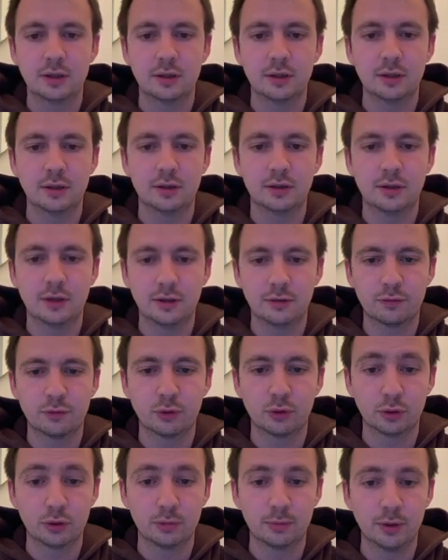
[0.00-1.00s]
that they
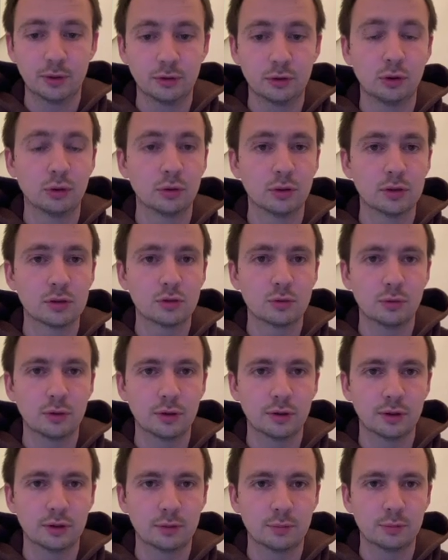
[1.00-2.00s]
forgot about the only
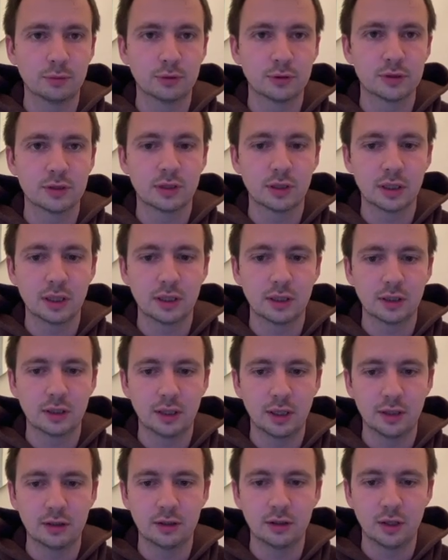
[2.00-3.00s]
square that puts the king in
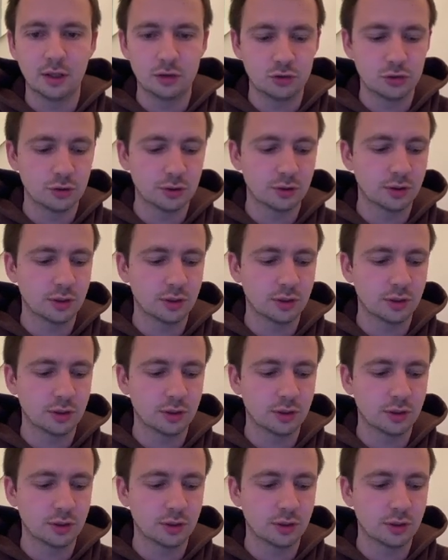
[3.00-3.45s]
any danger.